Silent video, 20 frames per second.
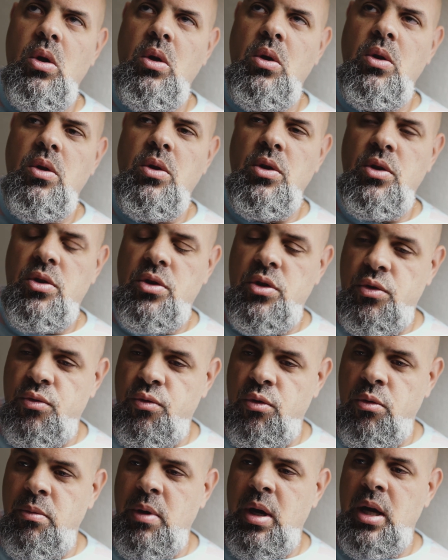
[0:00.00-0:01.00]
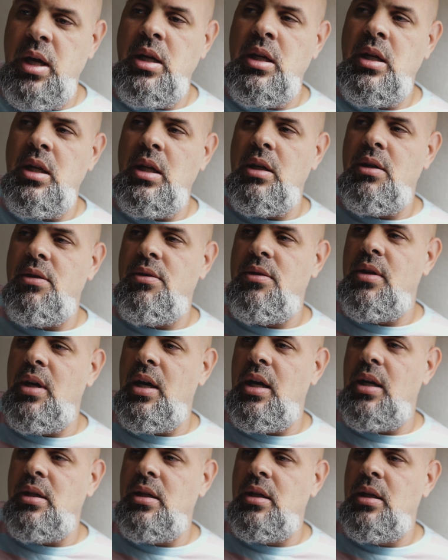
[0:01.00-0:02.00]
this is reminding us
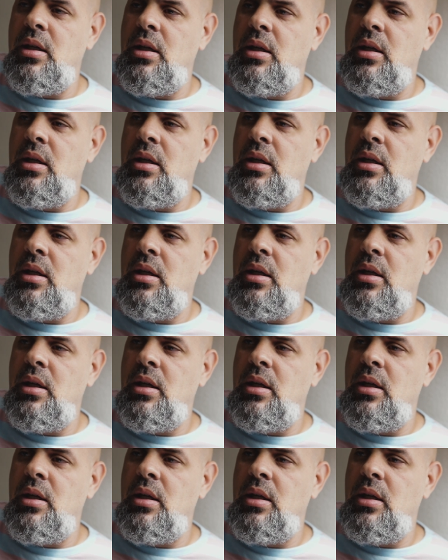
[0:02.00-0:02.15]
that